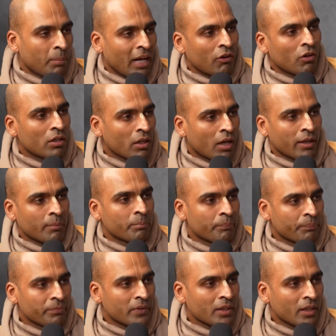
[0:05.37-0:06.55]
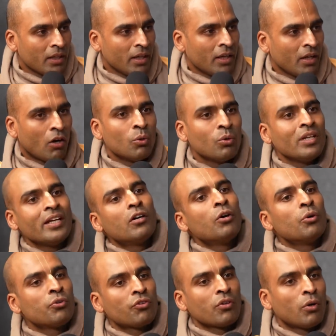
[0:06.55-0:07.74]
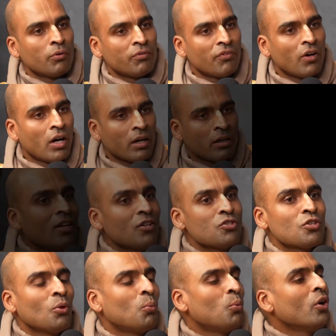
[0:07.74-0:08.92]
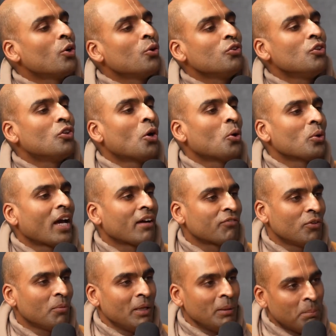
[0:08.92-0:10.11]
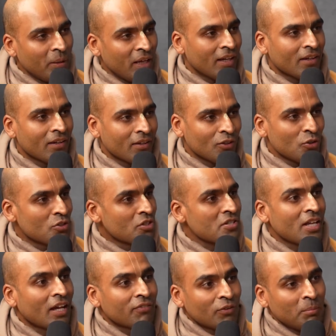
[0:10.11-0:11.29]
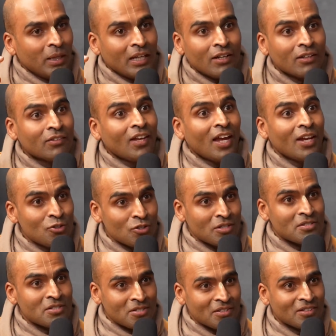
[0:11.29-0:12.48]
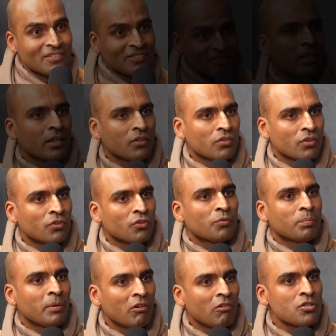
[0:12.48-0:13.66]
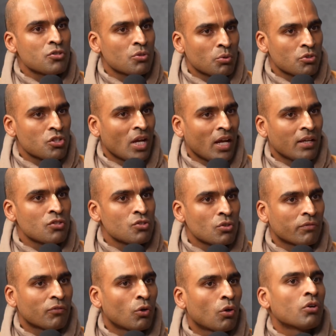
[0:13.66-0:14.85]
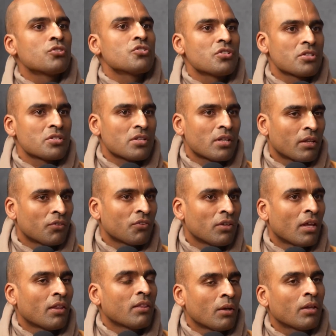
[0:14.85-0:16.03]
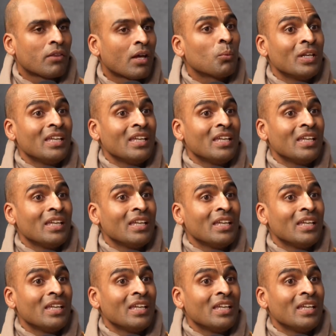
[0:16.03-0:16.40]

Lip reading: paradigm, it only goes so far. Change the world, you don't have to be big, you just have to be contagious. It's a spiritual change of consciousness that we